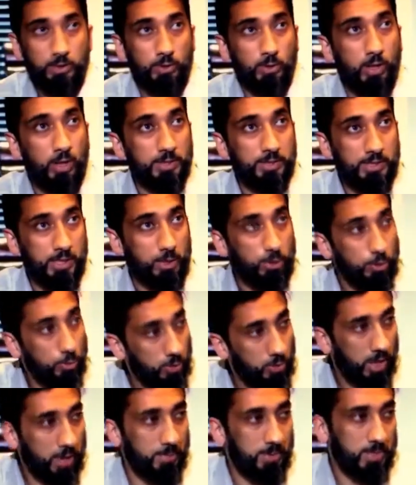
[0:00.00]
And so I'll say
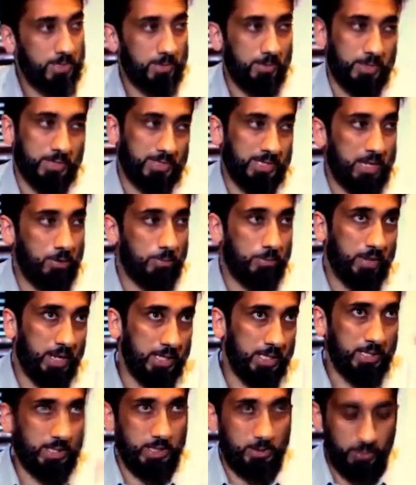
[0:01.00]
two comments about sound
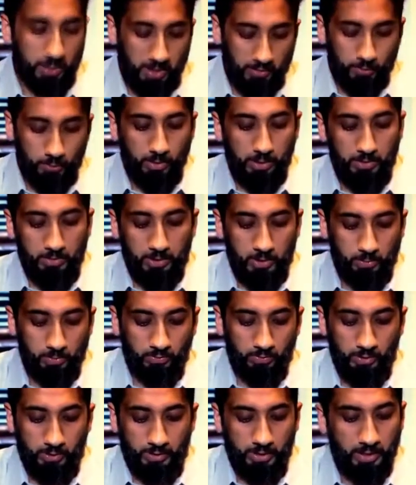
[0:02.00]
minds because we have 20 minutes
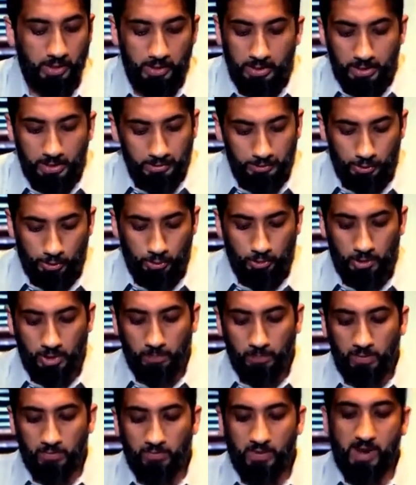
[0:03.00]
before Salah. This should
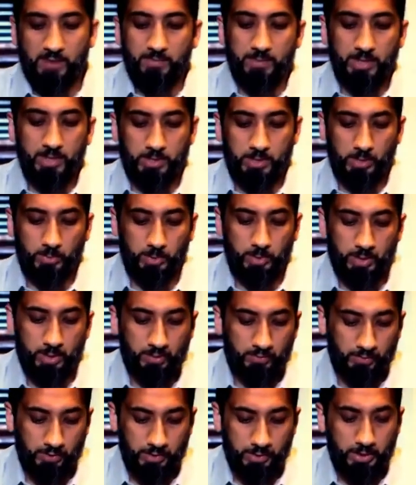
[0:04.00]
take me five minutes and we're
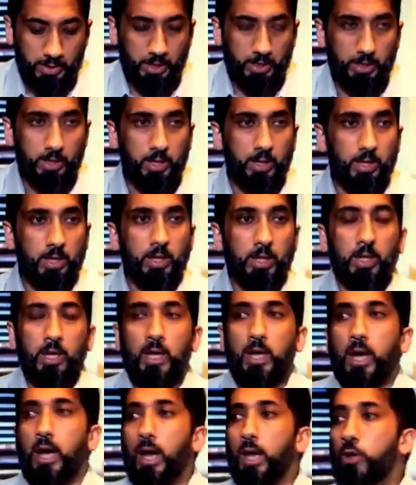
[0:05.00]
done for the day.
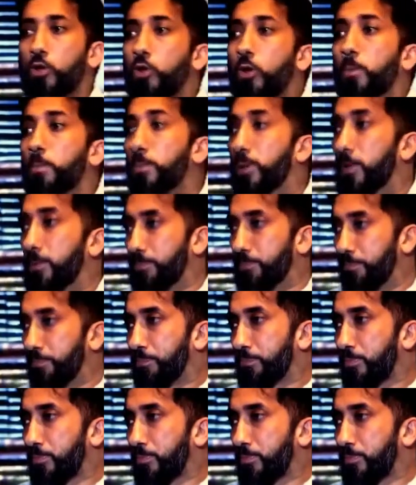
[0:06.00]
Al-lub.